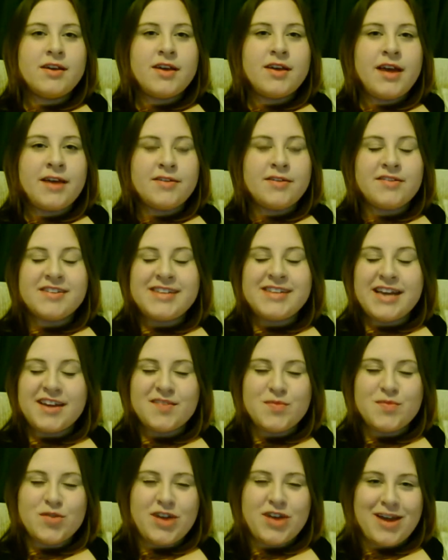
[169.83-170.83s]
It's a
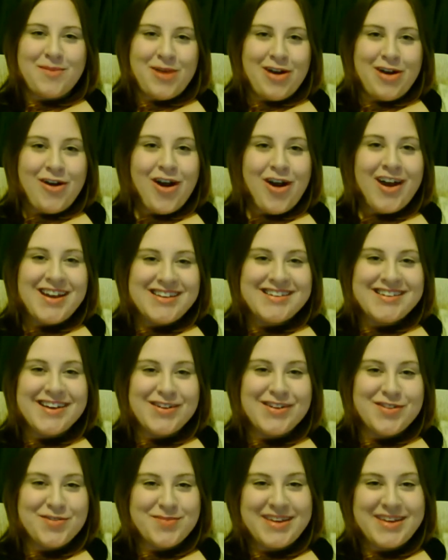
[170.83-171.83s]
textbook MRI, he
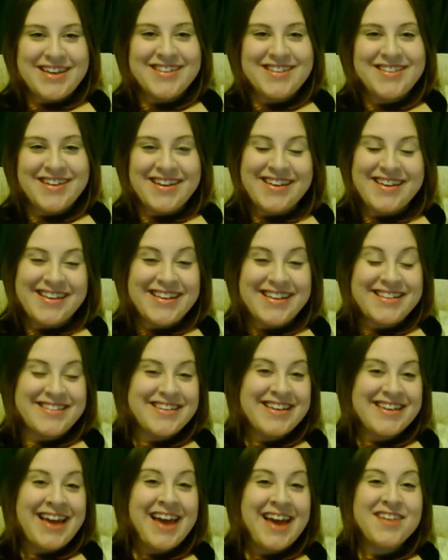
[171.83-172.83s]
tells me. It's a
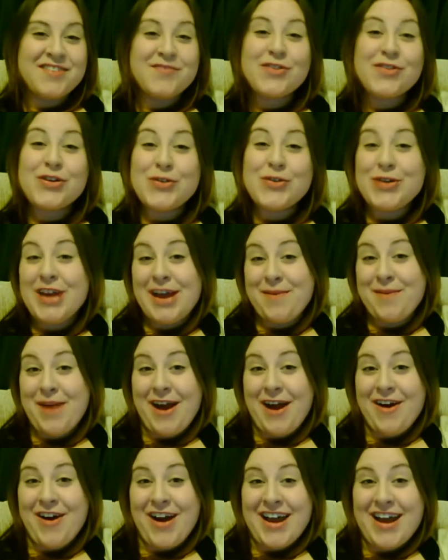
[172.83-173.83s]
case of a good
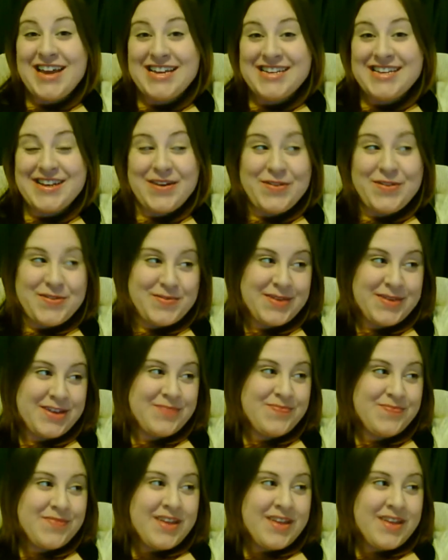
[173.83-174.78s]
MRI, he tells me.